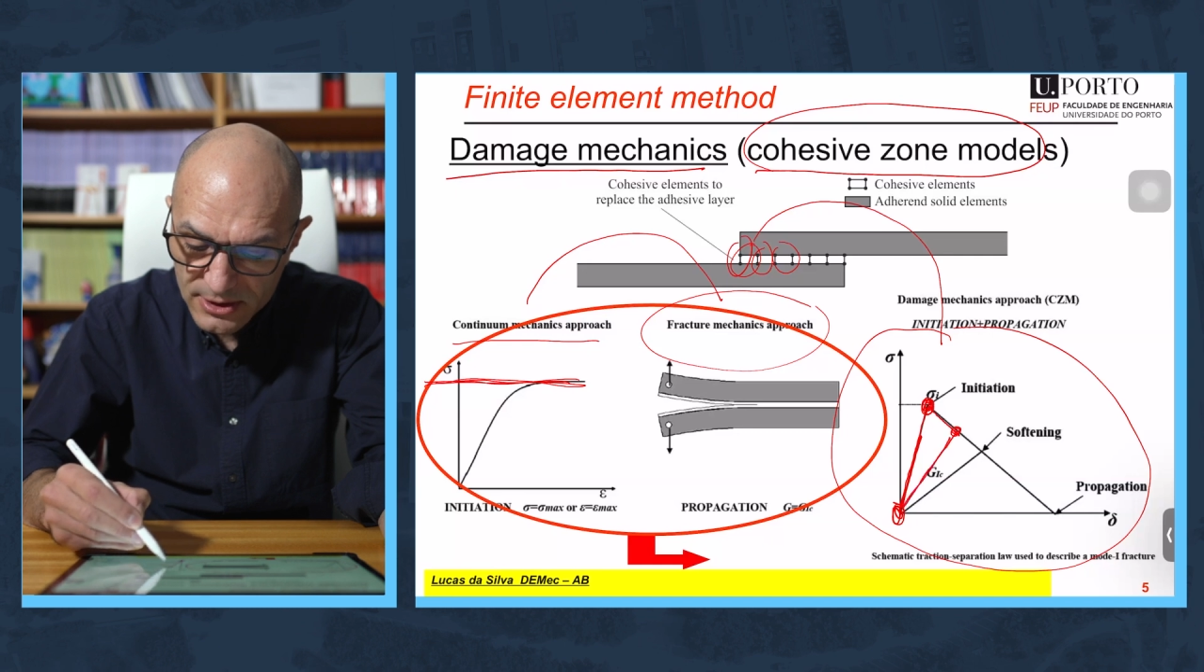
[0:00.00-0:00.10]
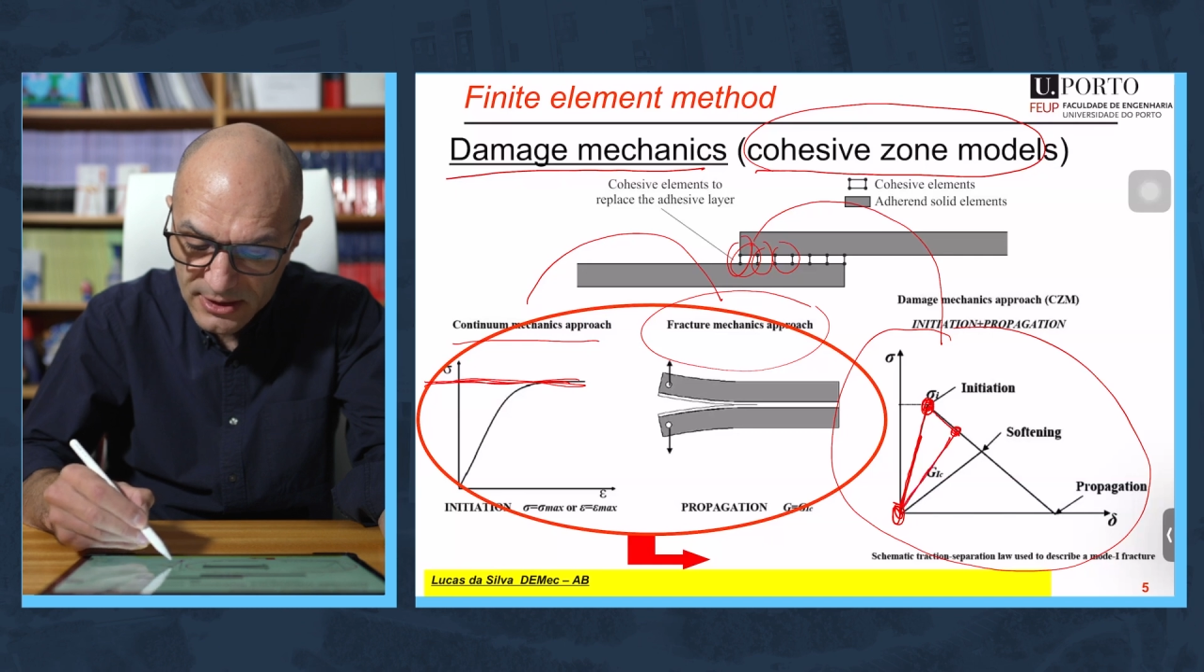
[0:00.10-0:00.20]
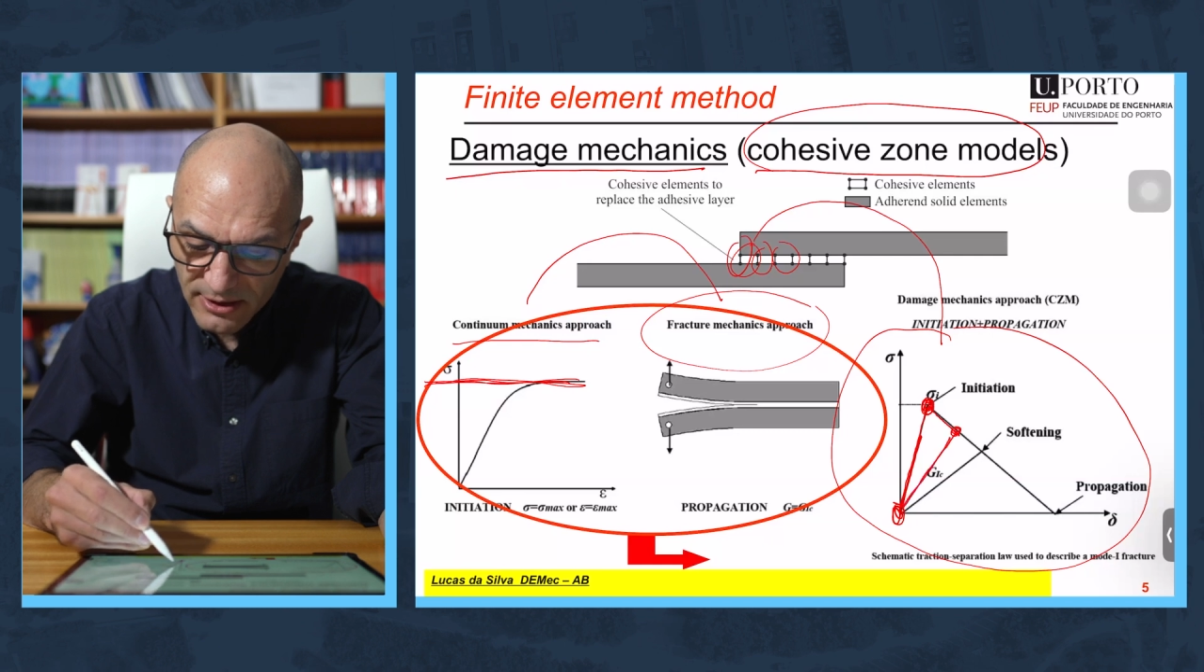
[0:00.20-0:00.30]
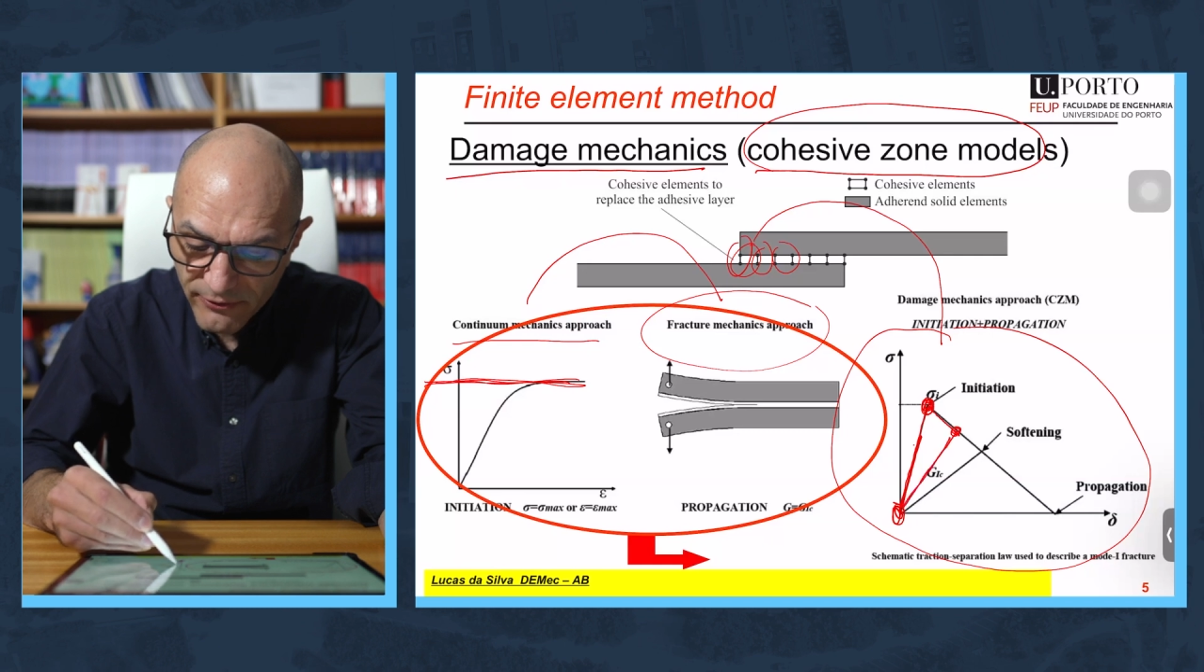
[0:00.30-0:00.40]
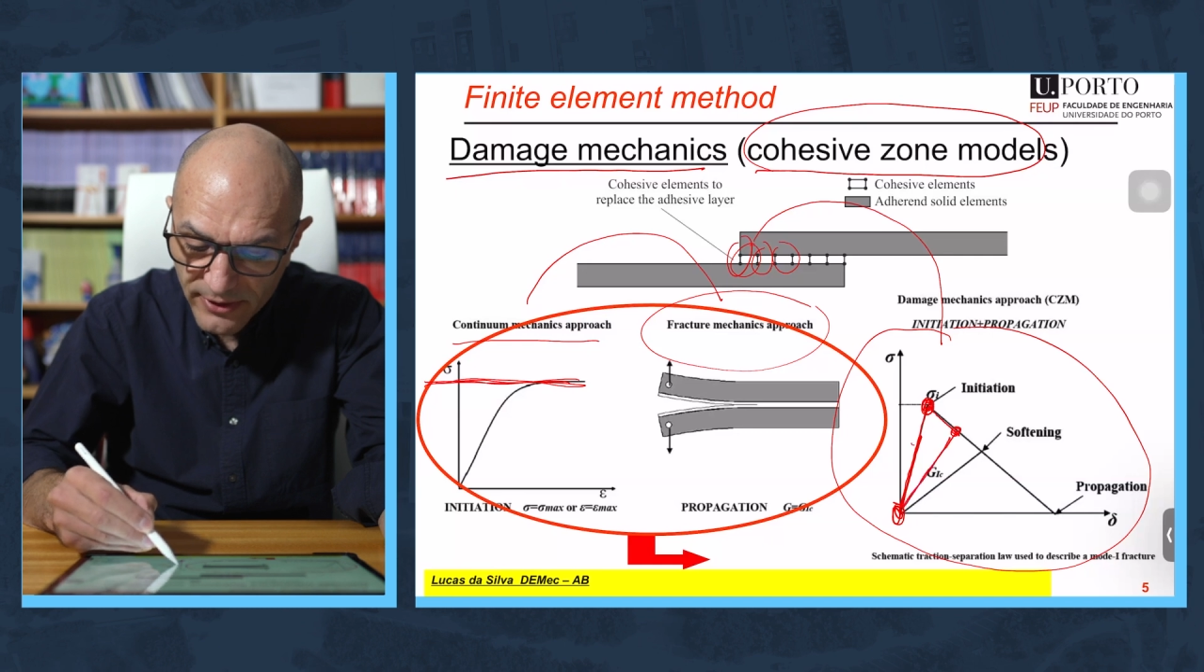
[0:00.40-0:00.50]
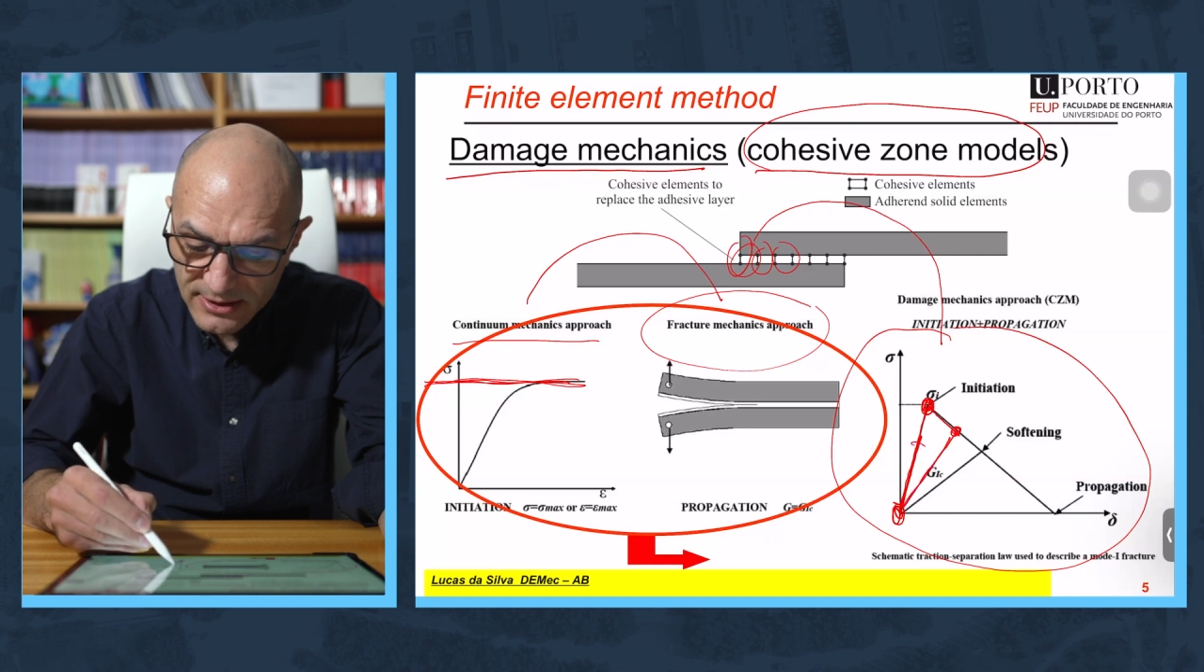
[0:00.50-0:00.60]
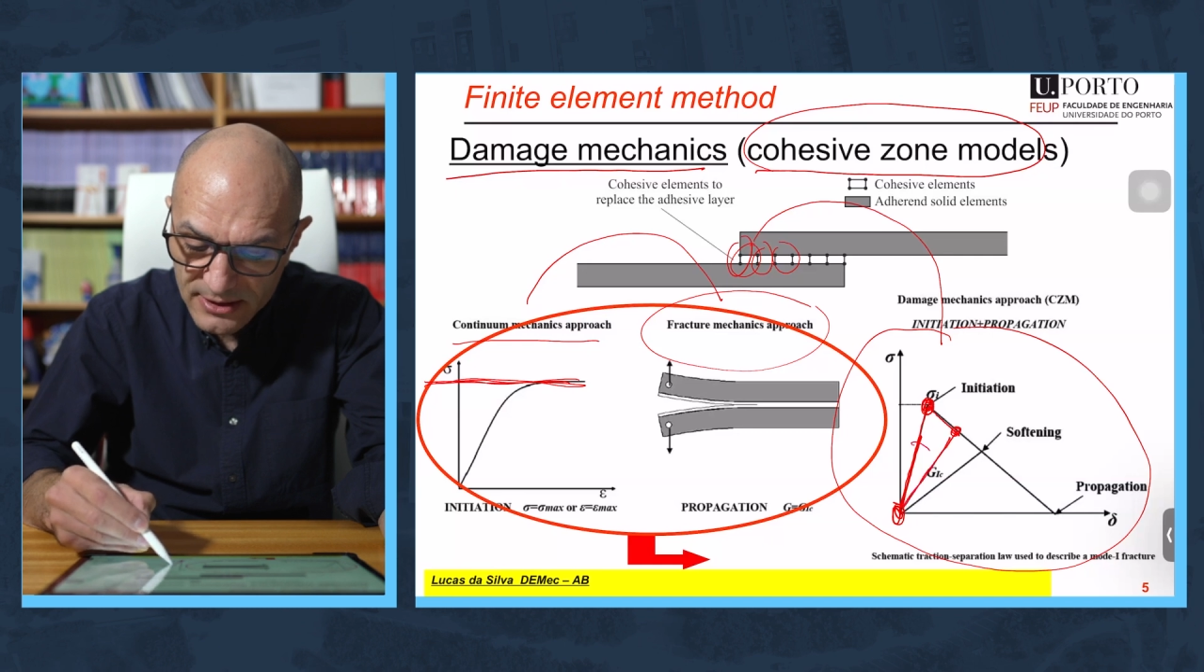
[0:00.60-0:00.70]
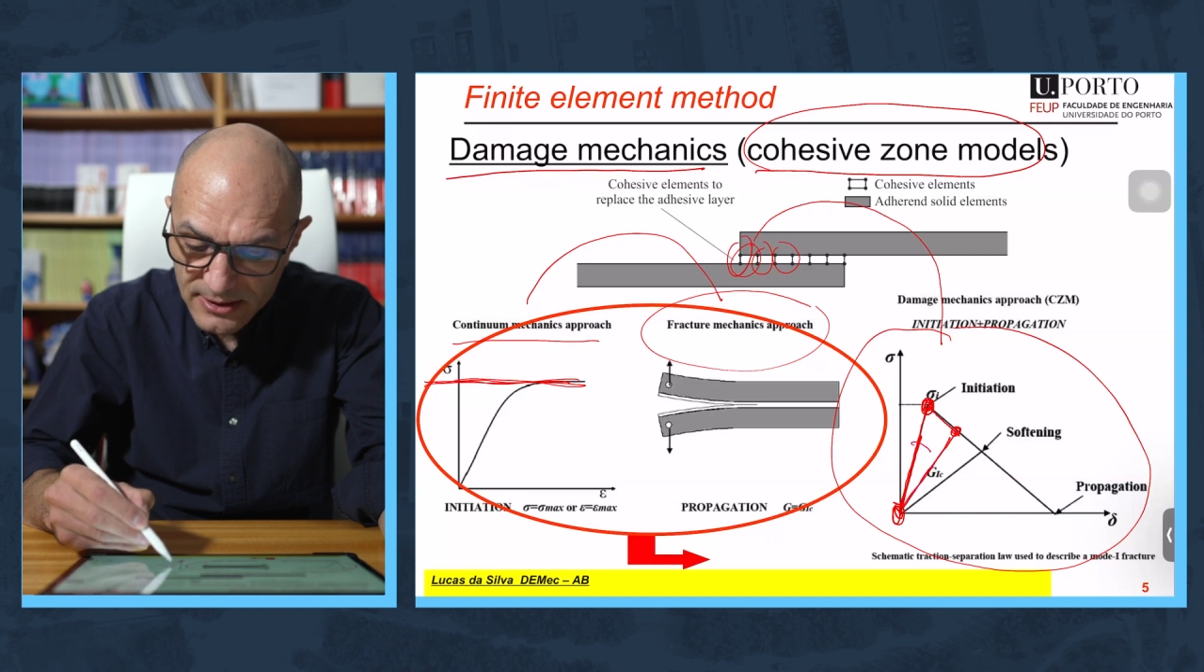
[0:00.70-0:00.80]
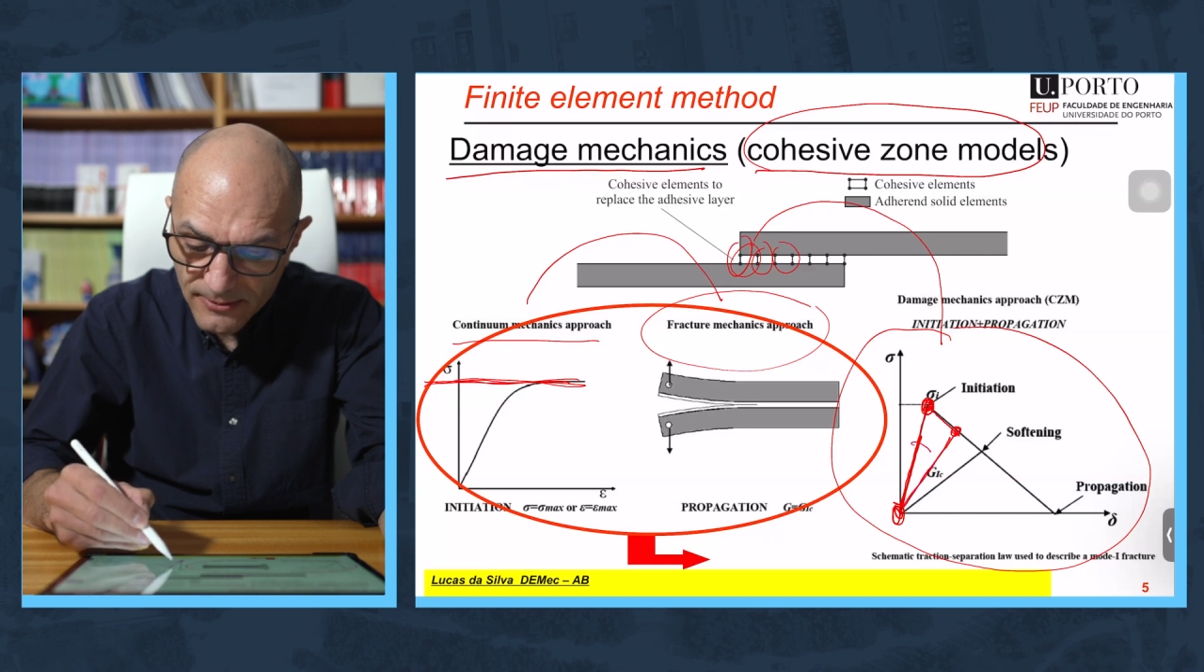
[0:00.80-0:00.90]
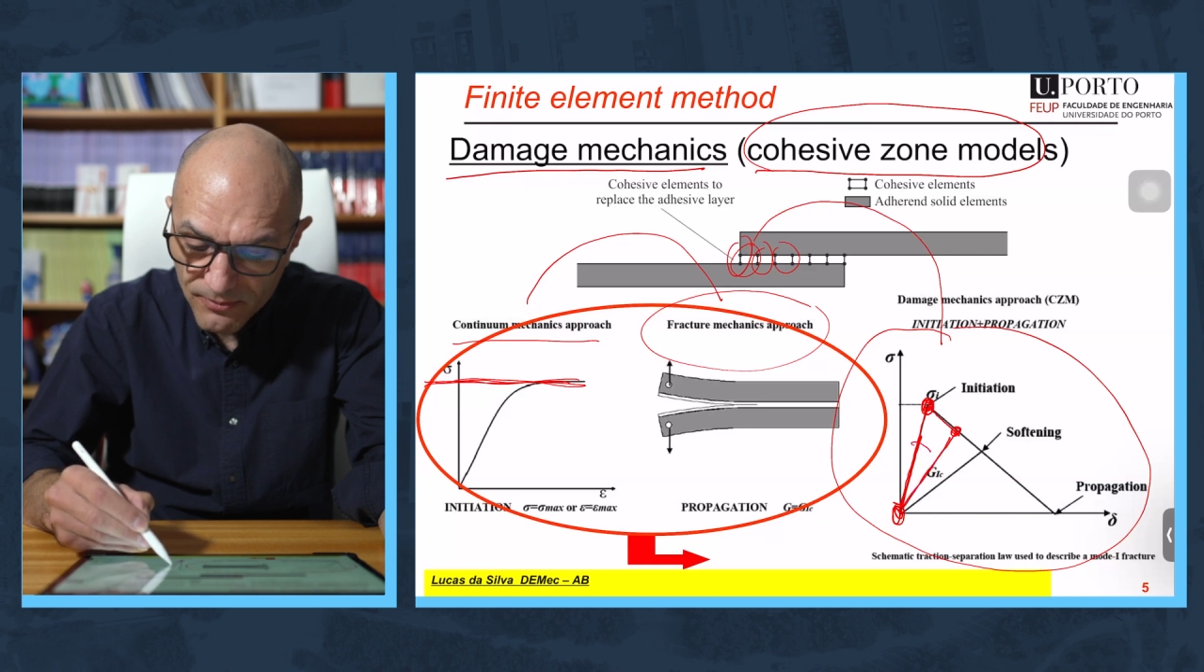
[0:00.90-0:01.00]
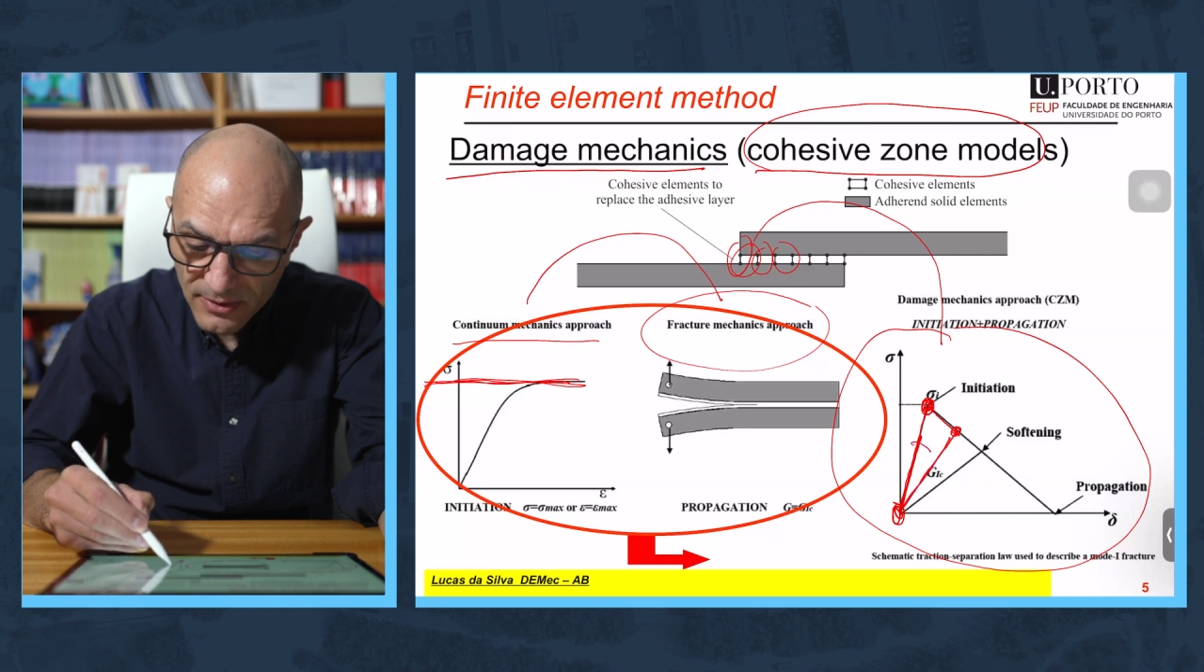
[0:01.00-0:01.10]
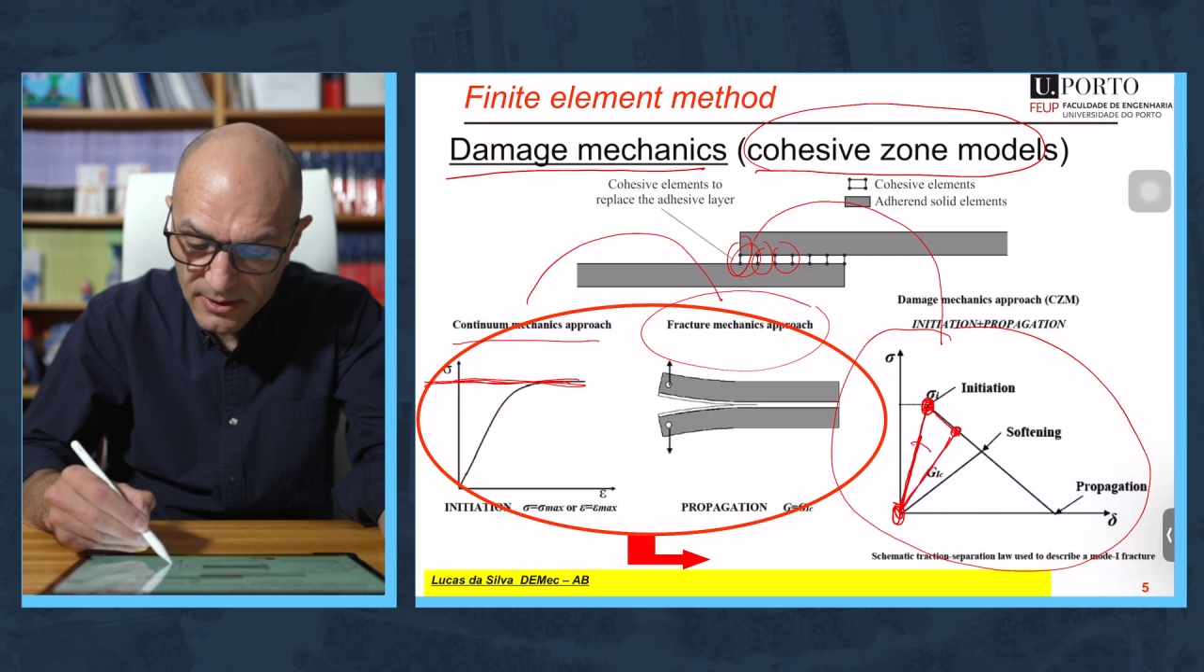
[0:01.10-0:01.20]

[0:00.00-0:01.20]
stiffness